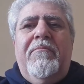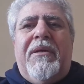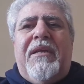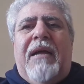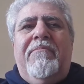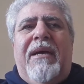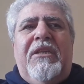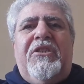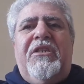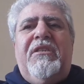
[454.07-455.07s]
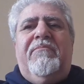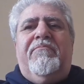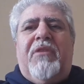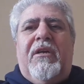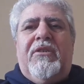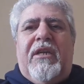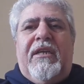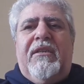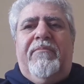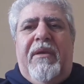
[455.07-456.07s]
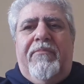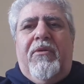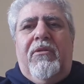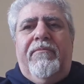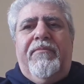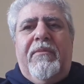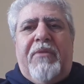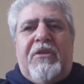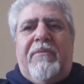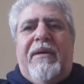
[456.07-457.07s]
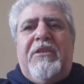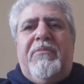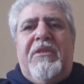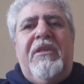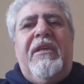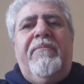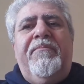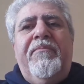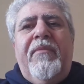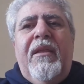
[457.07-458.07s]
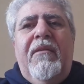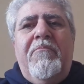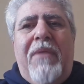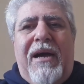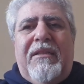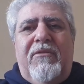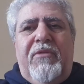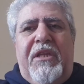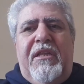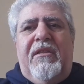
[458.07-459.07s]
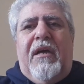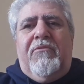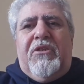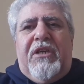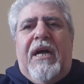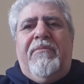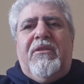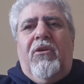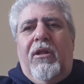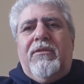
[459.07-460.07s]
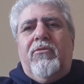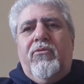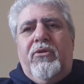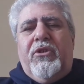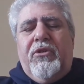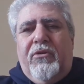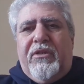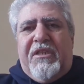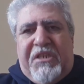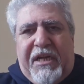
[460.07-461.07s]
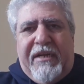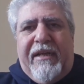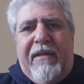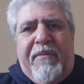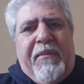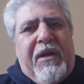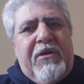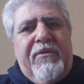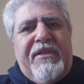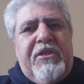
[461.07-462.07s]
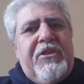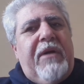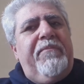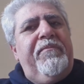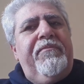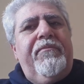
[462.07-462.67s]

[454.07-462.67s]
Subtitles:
but I'm managing the project people, the project management team. But our job is also to ensure that the technical people are doing their job.